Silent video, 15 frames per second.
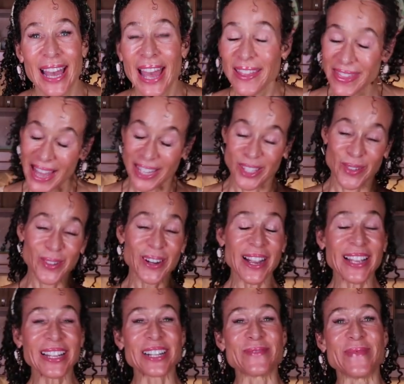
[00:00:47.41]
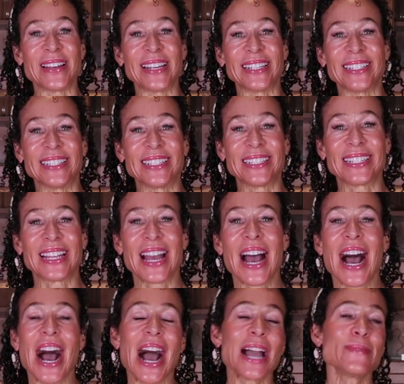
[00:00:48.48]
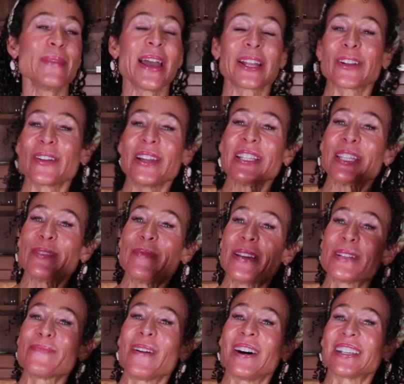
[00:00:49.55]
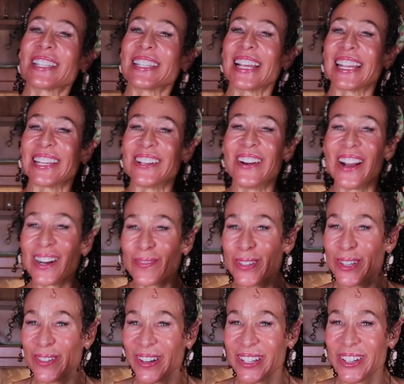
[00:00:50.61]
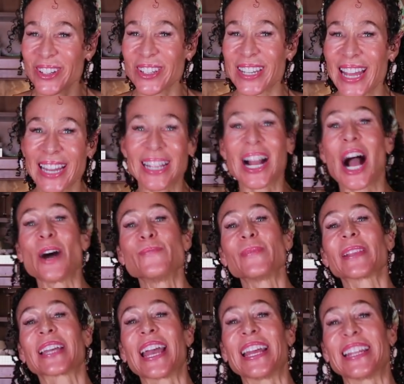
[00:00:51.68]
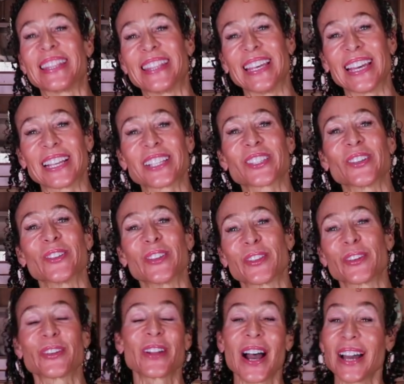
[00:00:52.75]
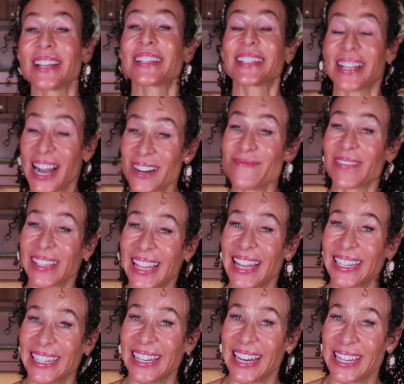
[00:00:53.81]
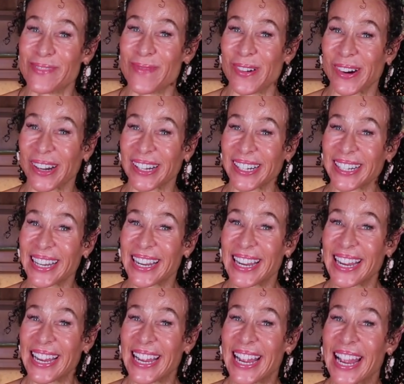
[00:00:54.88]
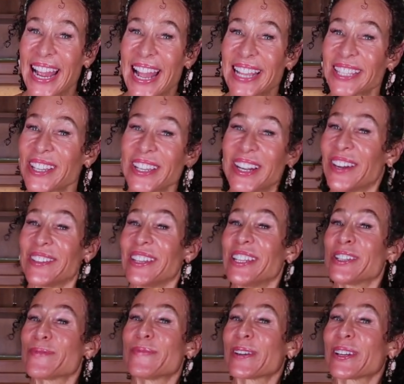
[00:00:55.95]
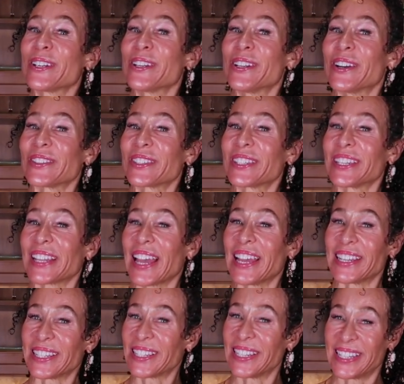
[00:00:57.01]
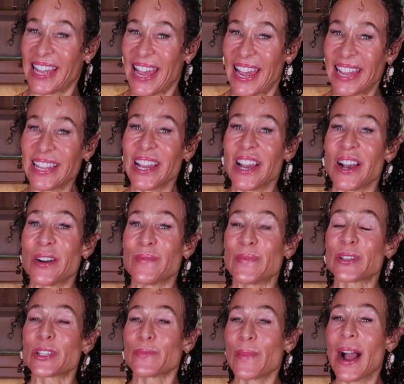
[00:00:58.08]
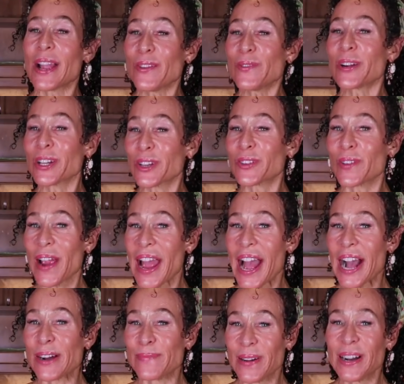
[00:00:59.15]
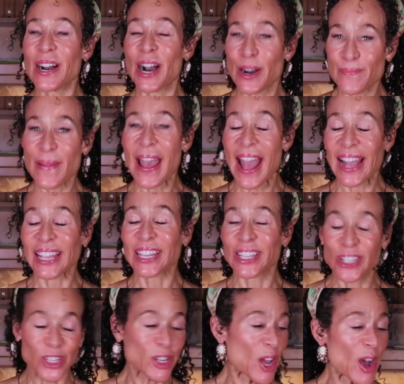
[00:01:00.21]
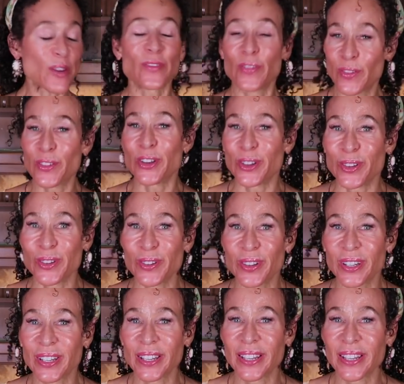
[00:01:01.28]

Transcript: And that's where I come in. I'm that crazy menopause lady who helps you understand complicated things so that they're not complicated anymore. So you don't need your book or your notes to get today, but you might want to grab a package of food.